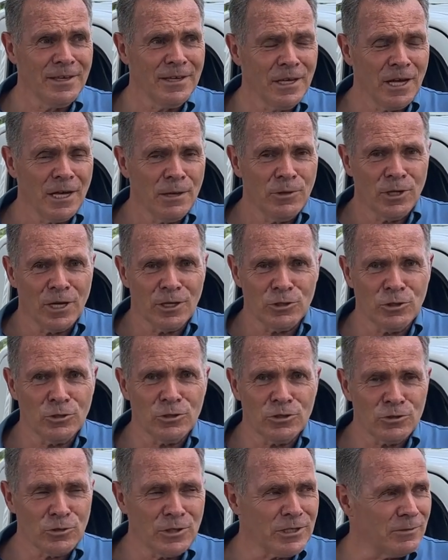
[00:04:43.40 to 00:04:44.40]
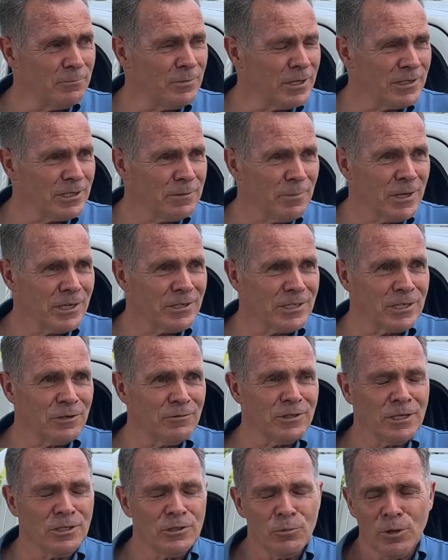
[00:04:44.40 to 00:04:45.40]
I'm not used to expressing
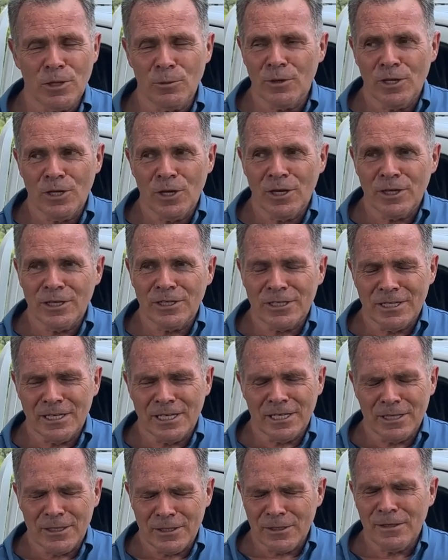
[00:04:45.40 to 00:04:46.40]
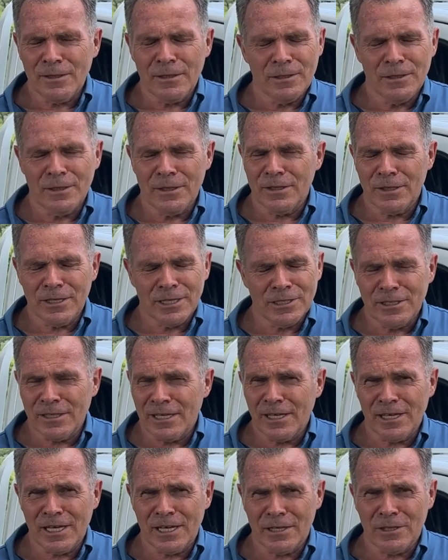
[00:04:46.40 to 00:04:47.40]
myself this way, but honestly, these
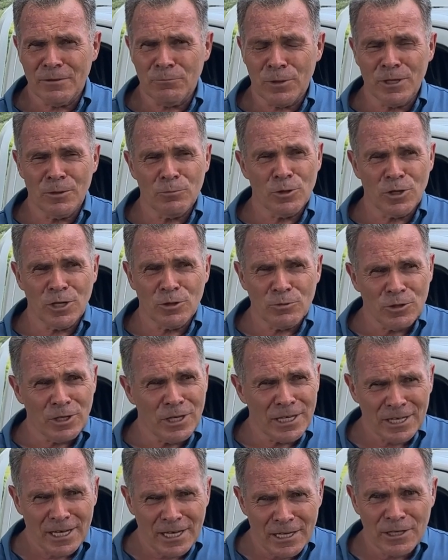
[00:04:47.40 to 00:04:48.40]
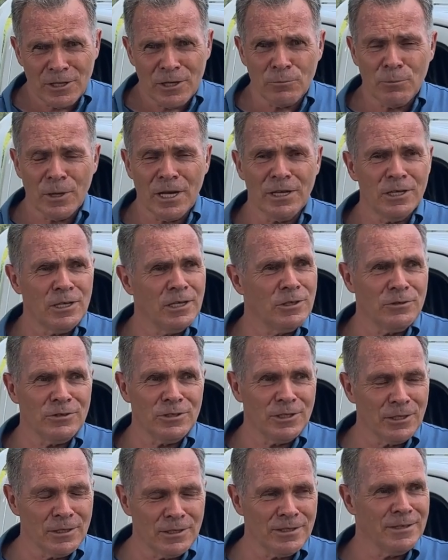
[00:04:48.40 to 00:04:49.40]
thick-headed people are really getting on my
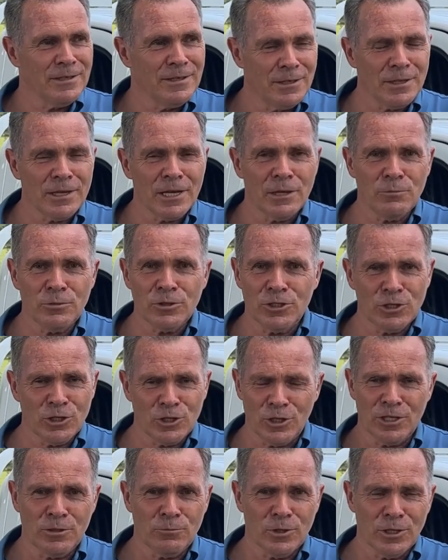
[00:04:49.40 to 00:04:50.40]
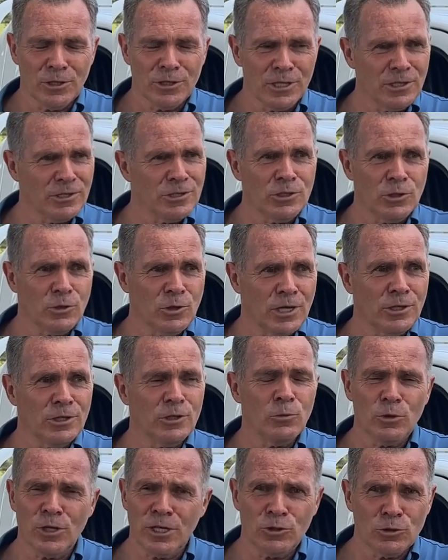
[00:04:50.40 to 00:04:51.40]
nerves. I'm sorry, but there's no
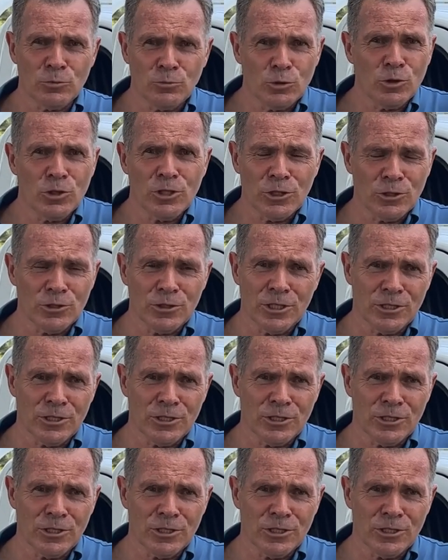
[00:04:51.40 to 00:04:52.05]
other way to put it.